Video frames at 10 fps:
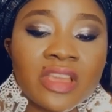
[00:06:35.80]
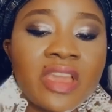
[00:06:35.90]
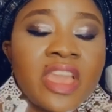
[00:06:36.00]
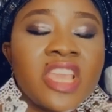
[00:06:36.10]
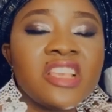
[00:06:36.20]

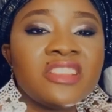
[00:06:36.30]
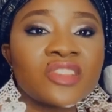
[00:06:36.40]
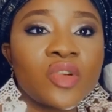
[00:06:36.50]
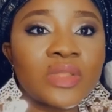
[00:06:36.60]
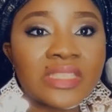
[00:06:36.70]
It
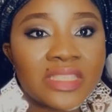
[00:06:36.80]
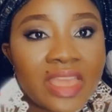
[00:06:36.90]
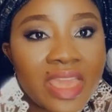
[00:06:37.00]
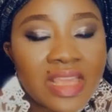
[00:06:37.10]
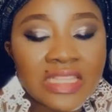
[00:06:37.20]

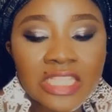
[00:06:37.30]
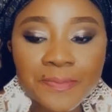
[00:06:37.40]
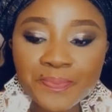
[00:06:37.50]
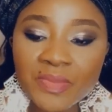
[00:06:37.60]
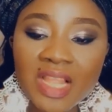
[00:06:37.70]
contains
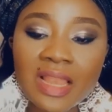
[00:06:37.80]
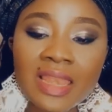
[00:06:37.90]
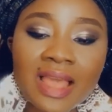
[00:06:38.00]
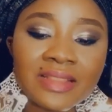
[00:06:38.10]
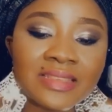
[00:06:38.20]
lactic